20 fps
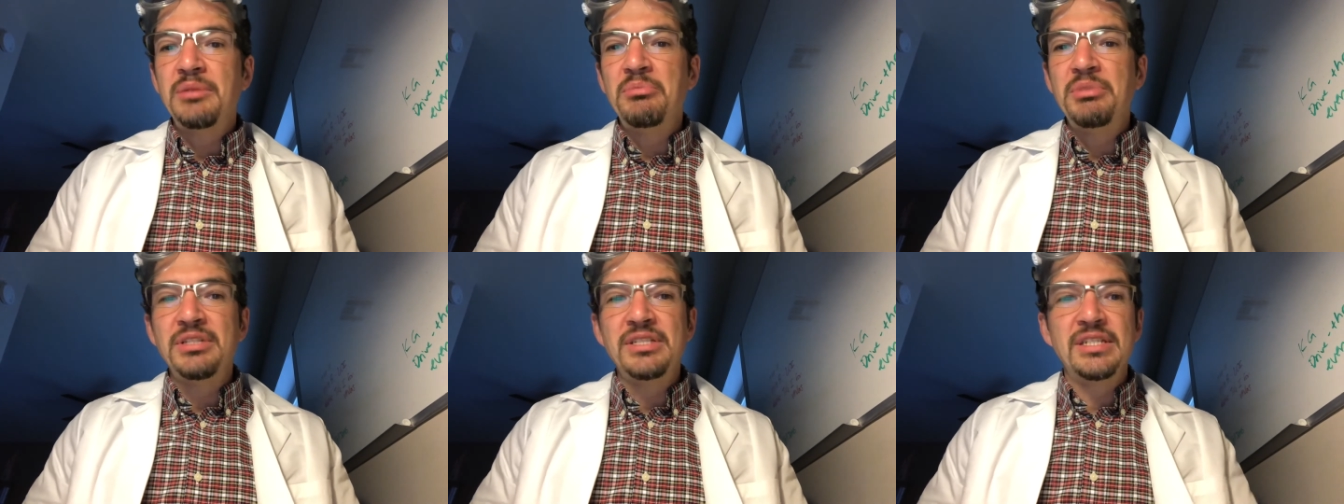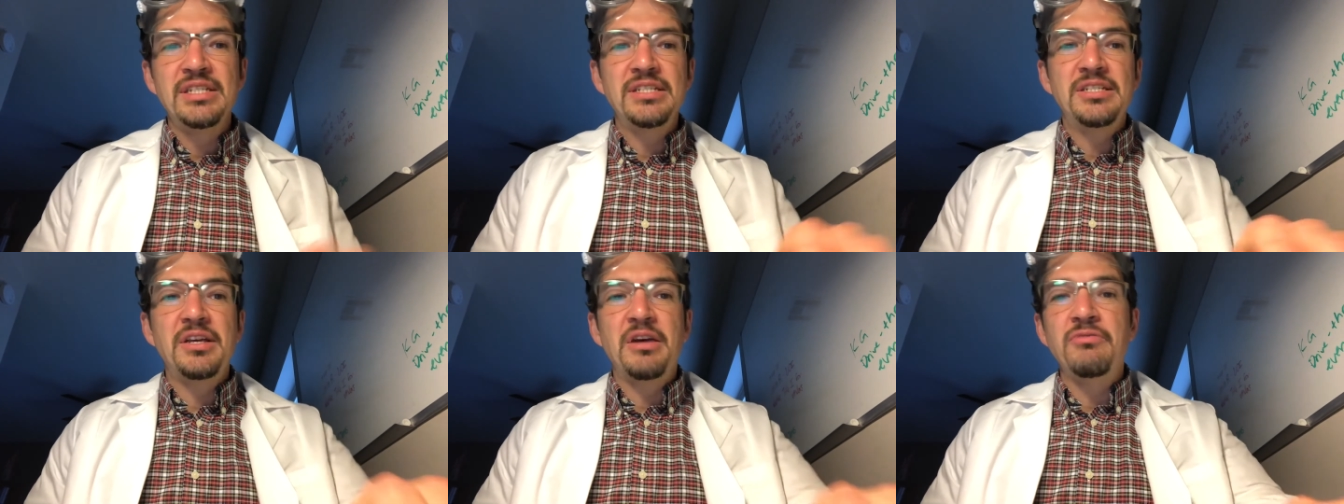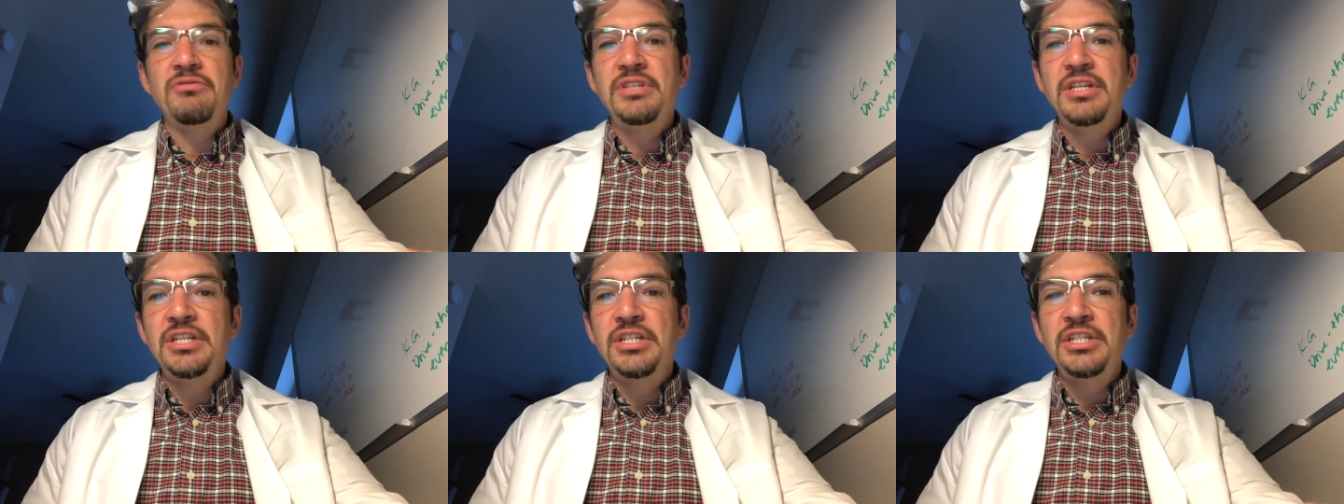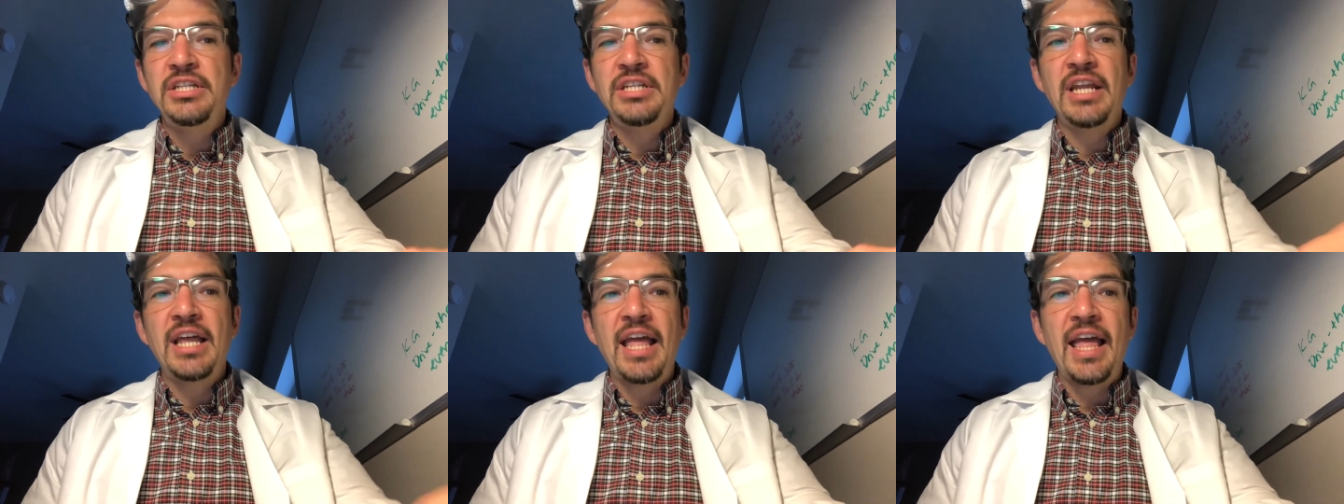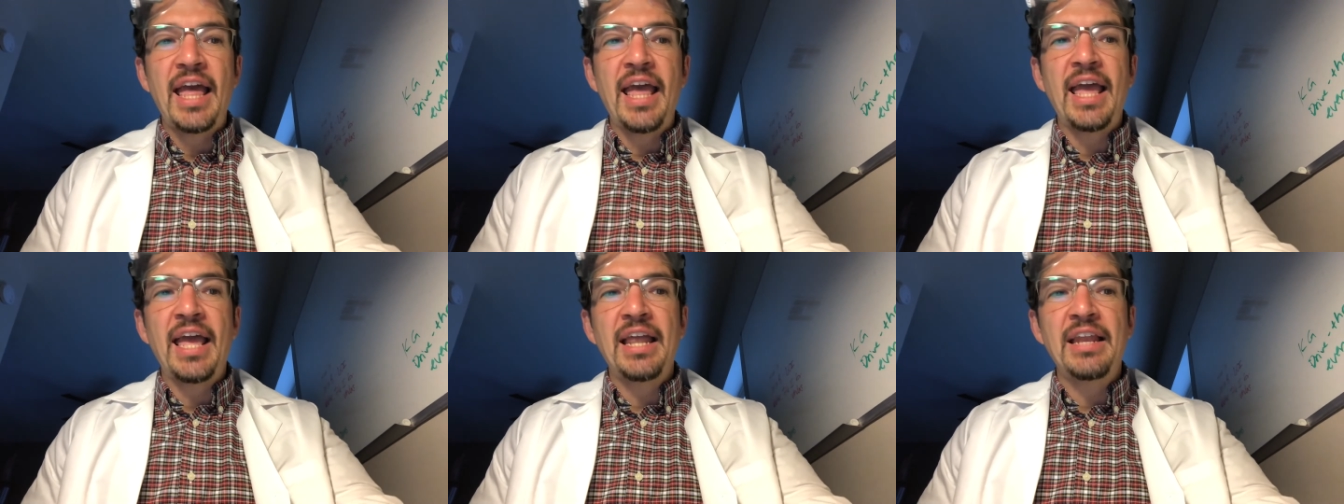the business of teaching
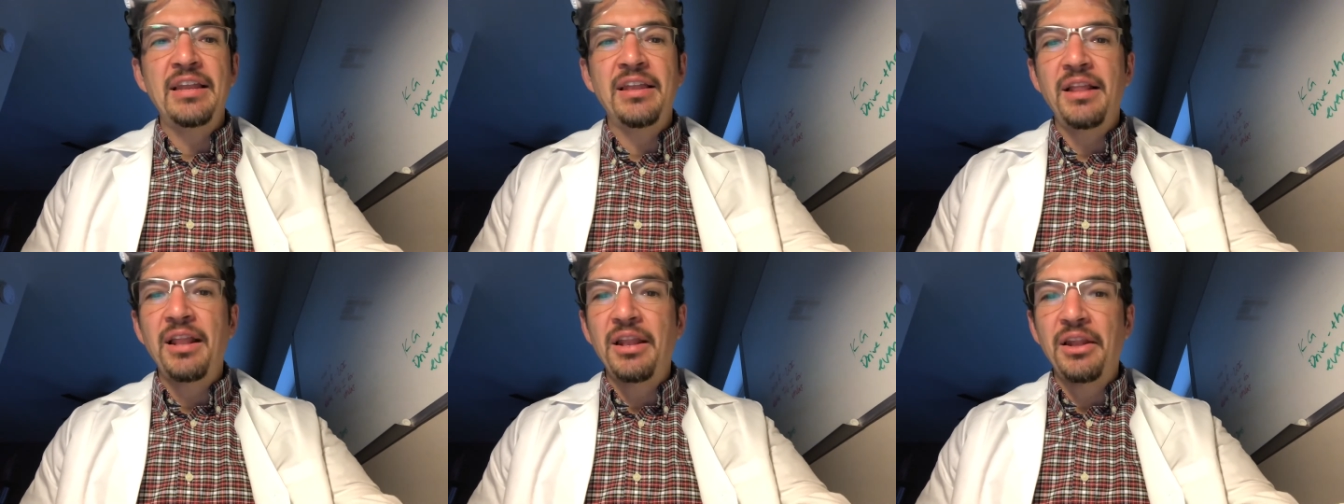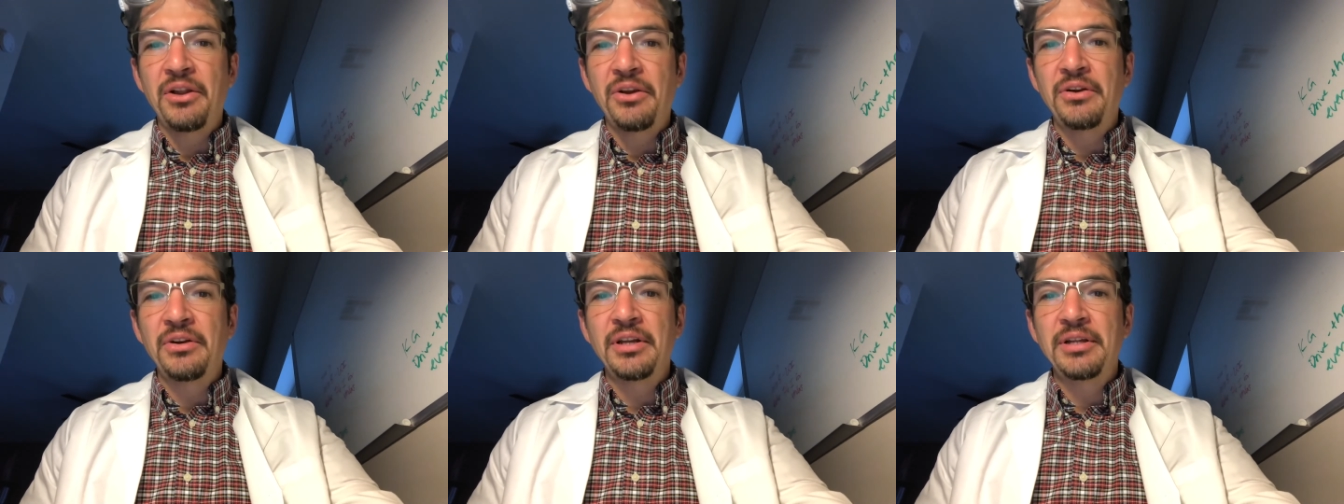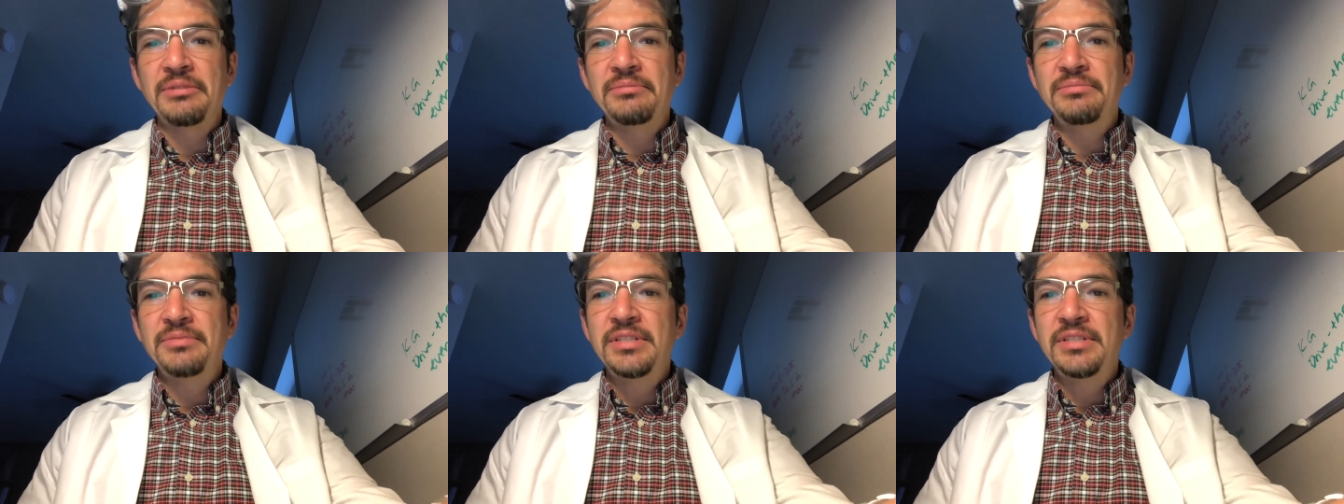and learning.